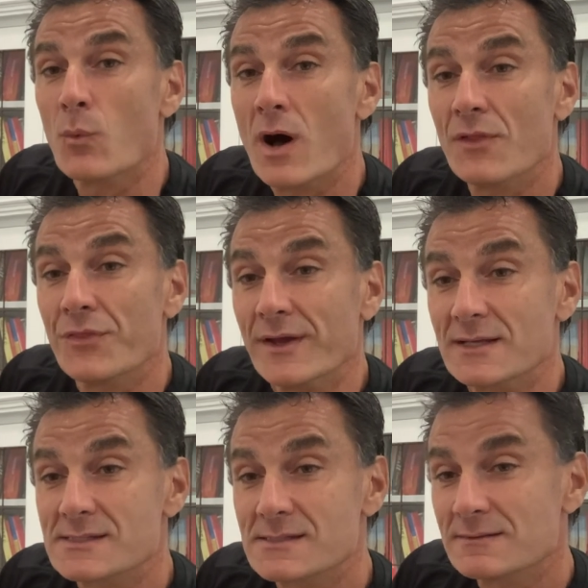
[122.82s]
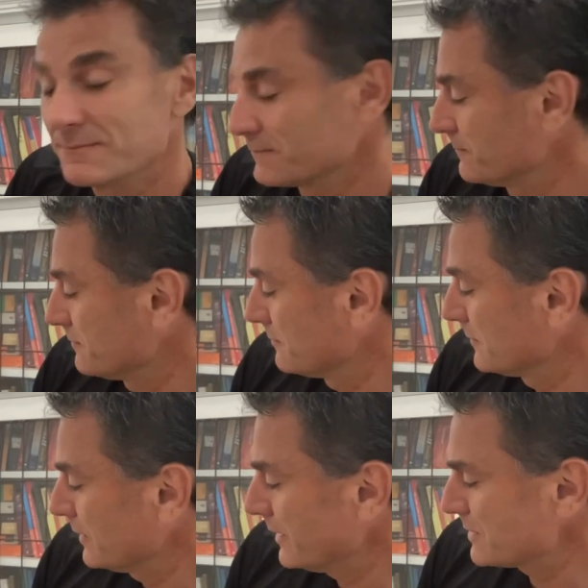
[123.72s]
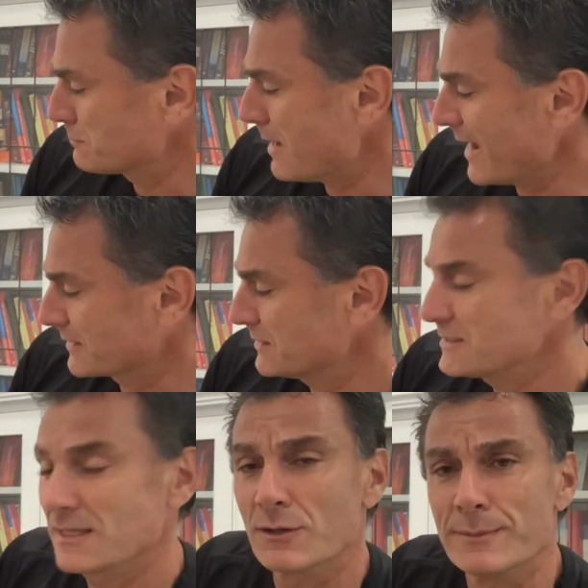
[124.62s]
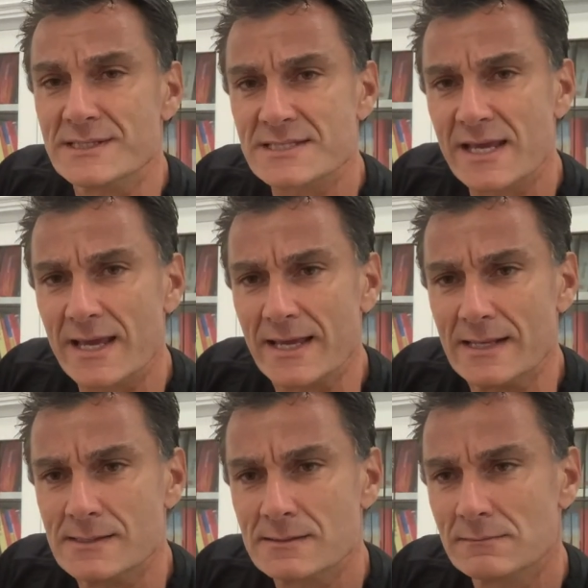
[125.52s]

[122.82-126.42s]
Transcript: wild things. There's Max, he's a little bit scared.